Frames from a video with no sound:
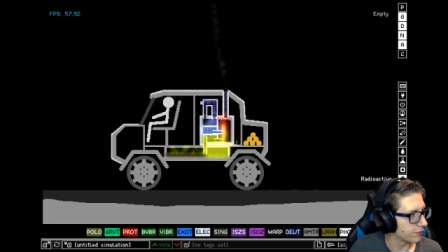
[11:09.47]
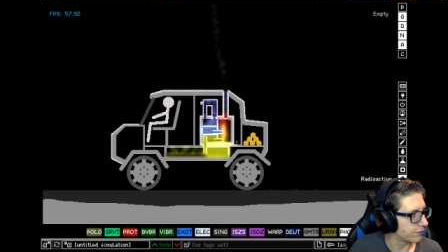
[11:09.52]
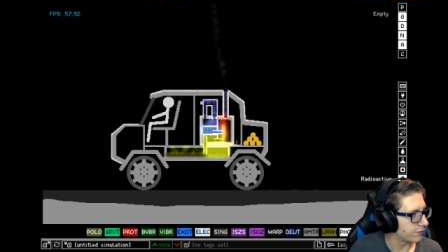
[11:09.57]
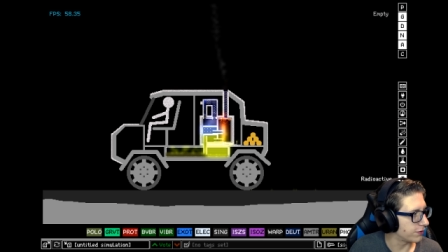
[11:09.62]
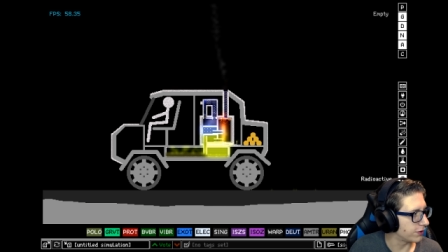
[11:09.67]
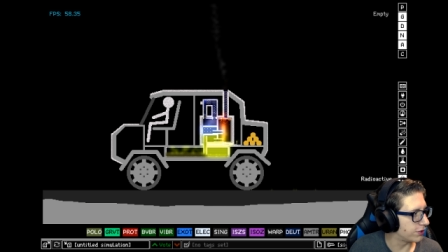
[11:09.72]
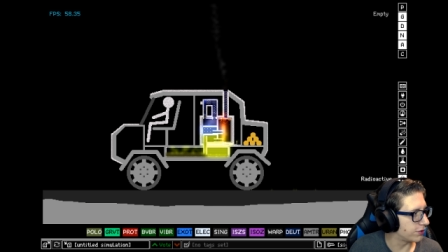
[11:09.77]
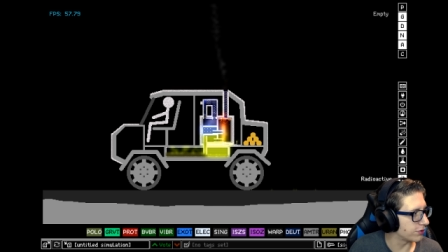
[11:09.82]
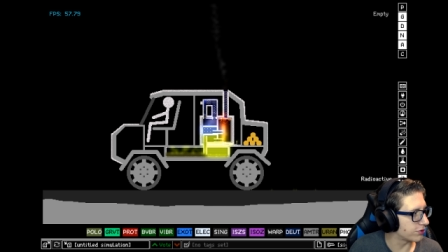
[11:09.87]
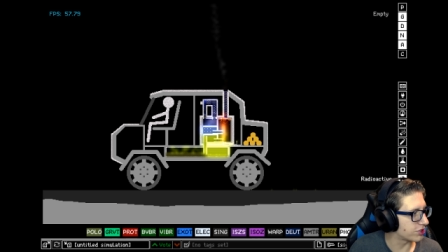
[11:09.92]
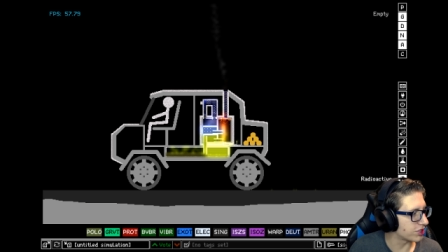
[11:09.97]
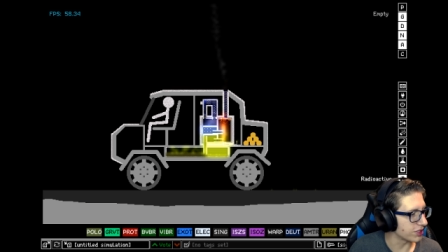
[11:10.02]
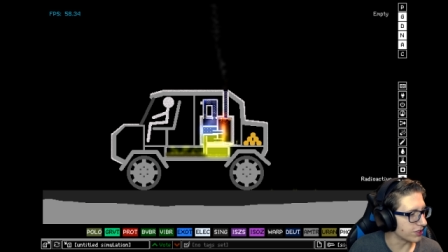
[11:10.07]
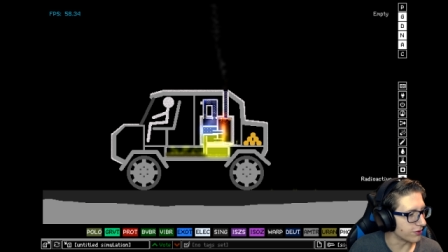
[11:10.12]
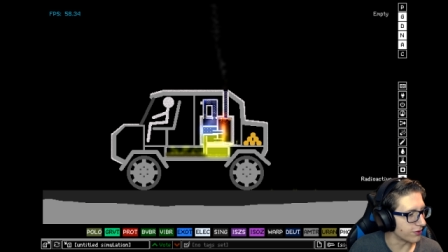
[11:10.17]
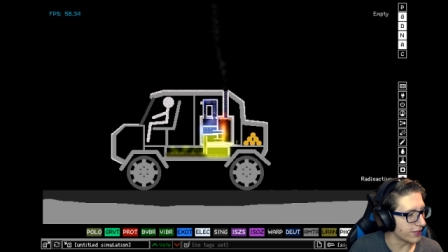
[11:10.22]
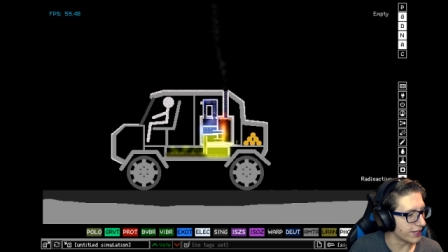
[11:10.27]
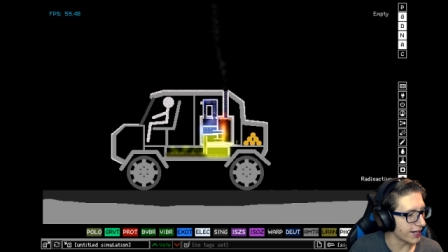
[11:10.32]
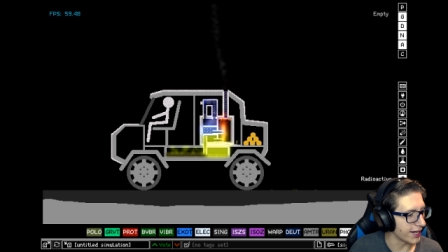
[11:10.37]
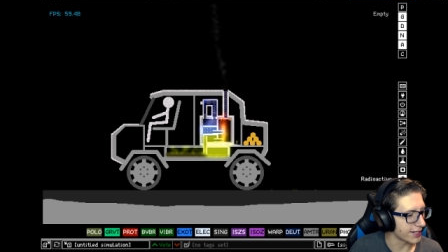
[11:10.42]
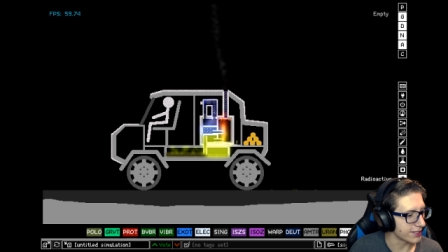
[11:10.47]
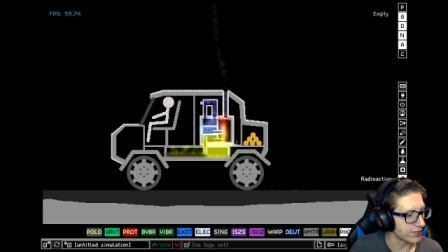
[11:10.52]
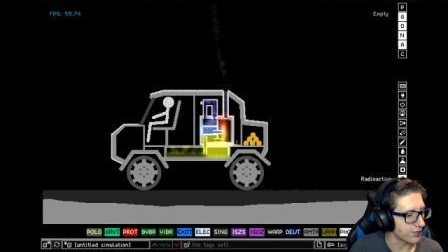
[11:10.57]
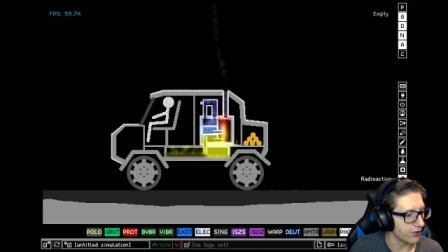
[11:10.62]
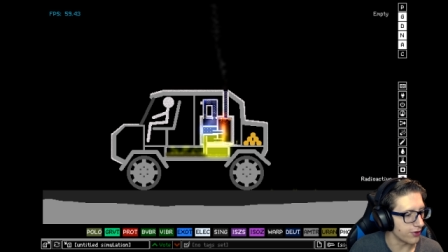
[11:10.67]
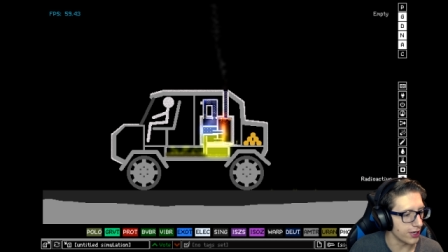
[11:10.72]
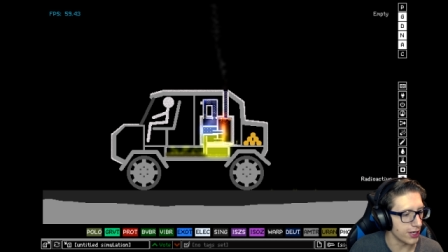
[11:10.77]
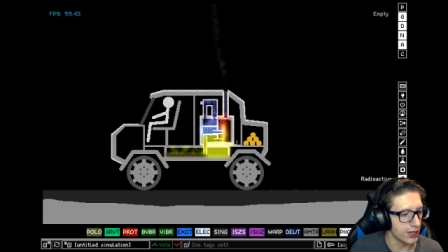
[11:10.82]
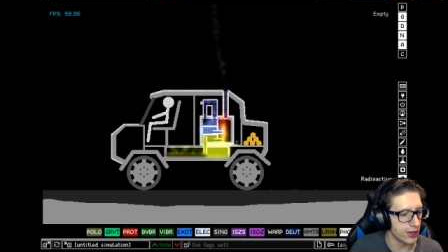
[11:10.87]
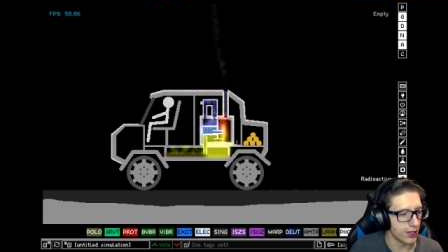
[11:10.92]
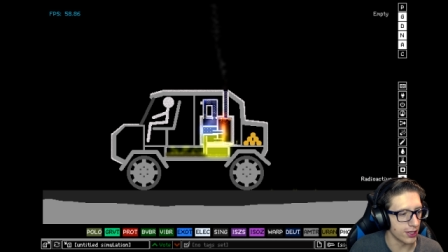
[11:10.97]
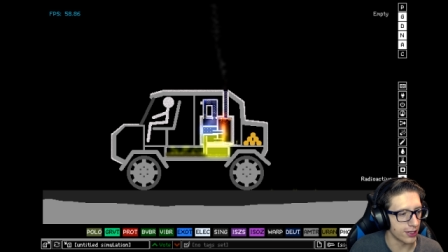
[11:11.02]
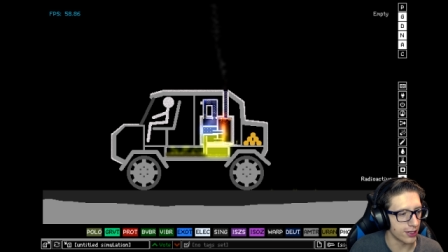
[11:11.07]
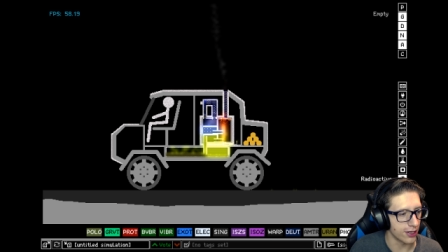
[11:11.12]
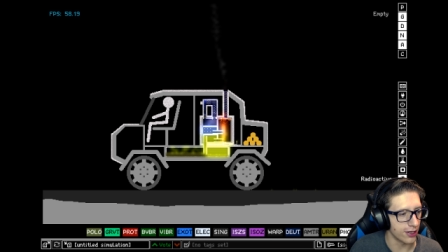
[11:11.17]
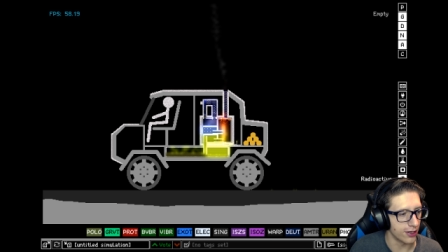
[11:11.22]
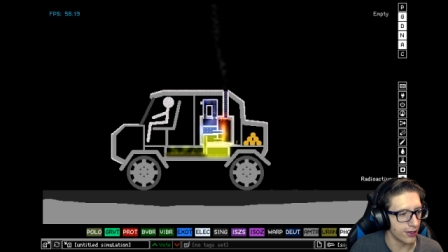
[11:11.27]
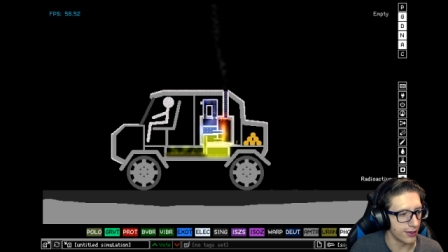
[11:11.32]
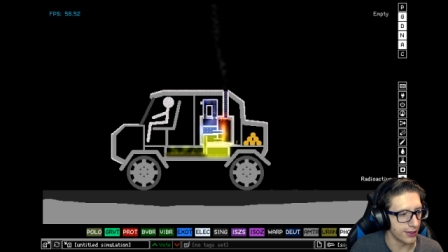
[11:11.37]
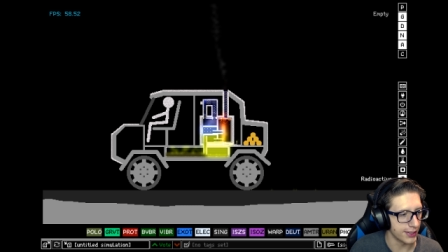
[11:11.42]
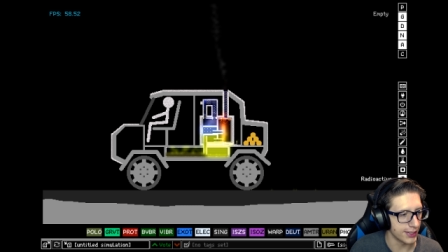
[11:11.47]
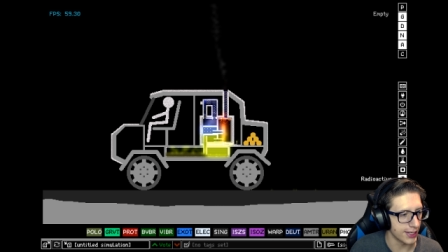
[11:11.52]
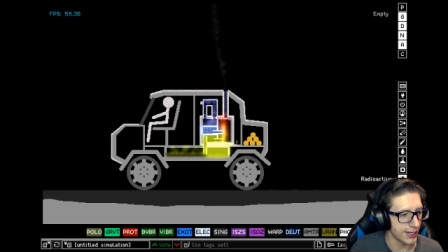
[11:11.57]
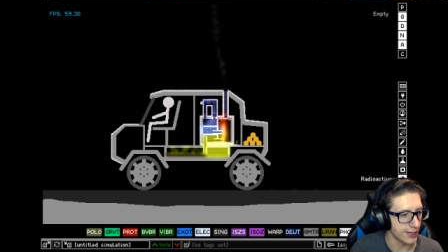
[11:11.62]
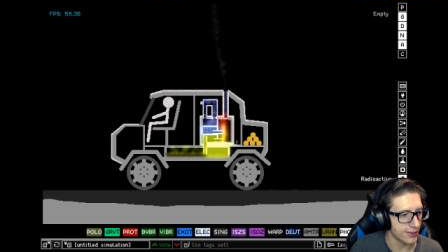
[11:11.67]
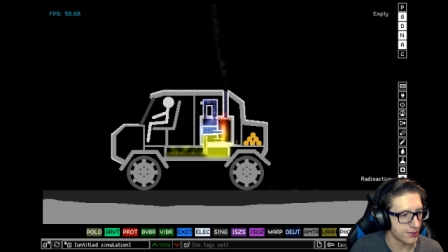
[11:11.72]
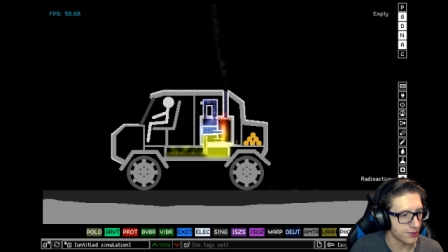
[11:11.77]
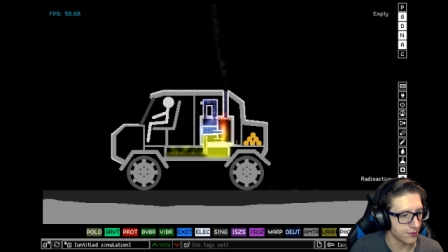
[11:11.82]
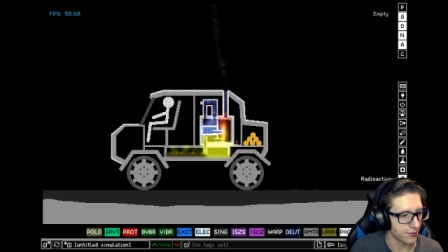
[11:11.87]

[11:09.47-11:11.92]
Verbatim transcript: fusion reactor in the car, yes,